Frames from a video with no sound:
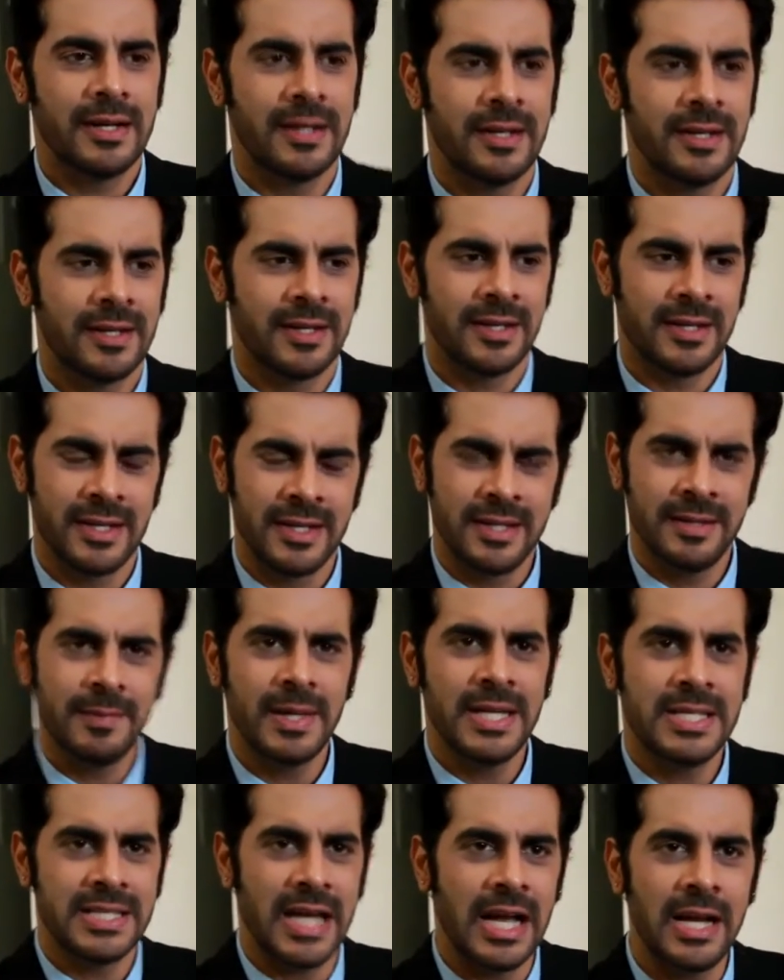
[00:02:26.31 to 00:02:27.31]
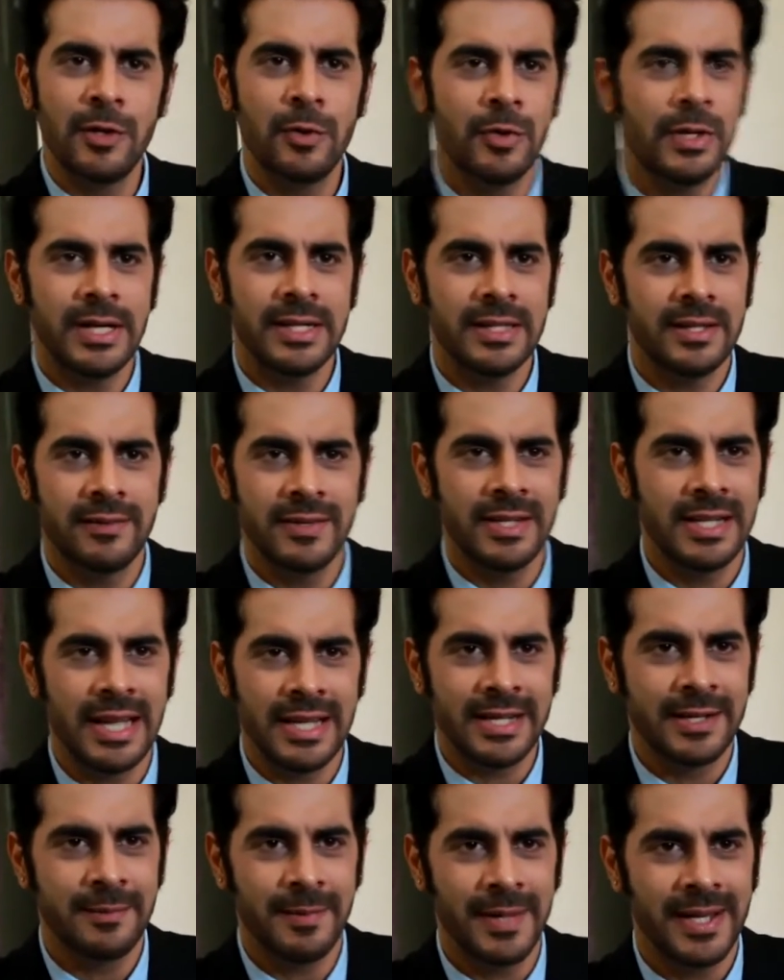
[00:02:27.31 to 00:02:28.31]
uh, in my childhood i never
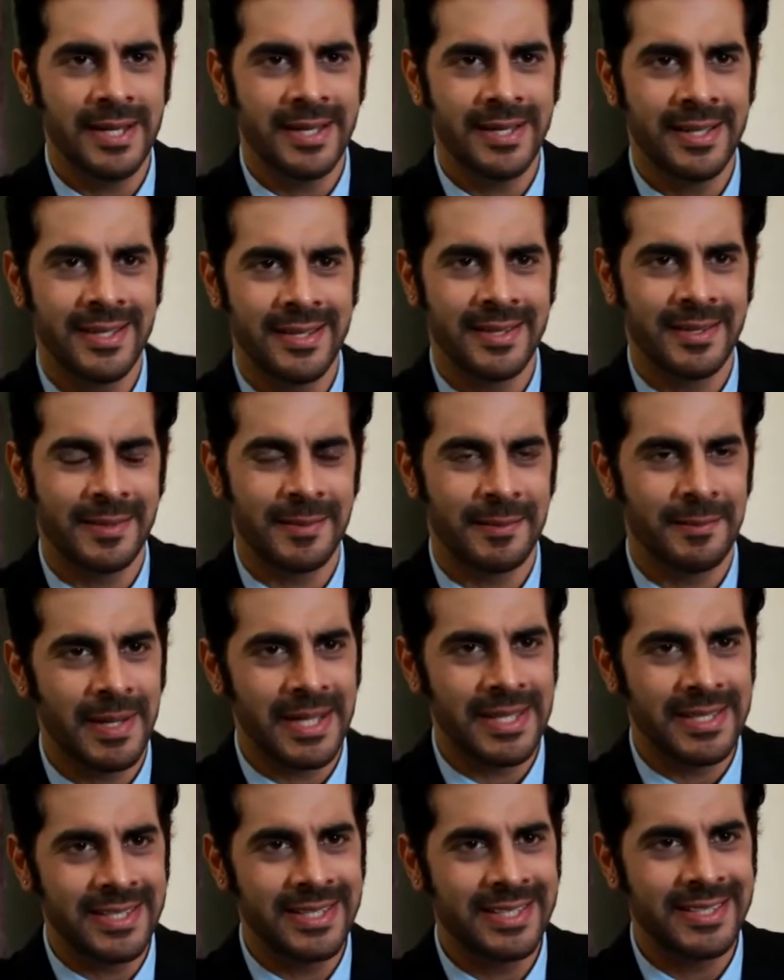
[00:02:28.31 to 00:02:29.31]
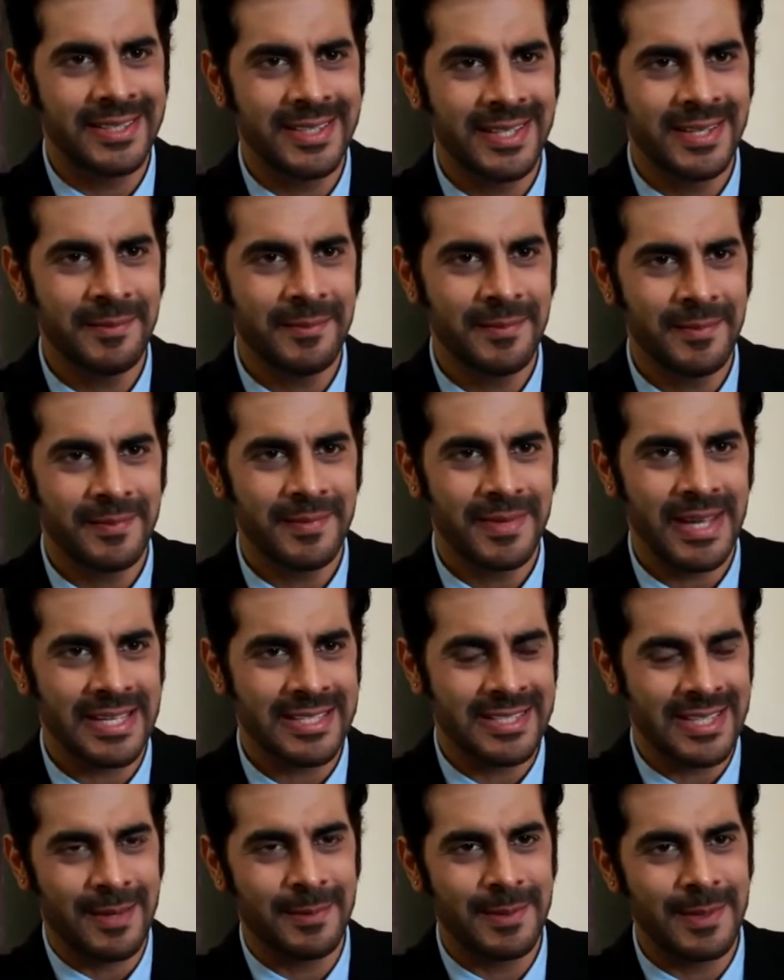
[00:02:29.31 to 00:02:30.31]
liked my uh, my nickname
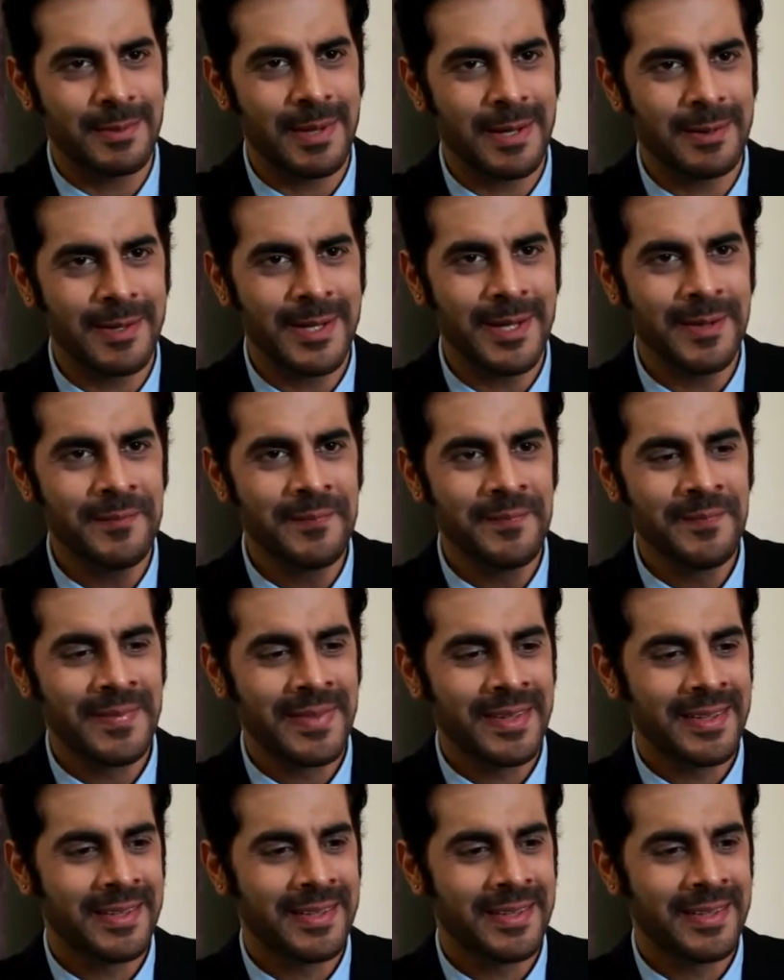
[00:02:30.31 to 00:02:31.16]
as Sabby baba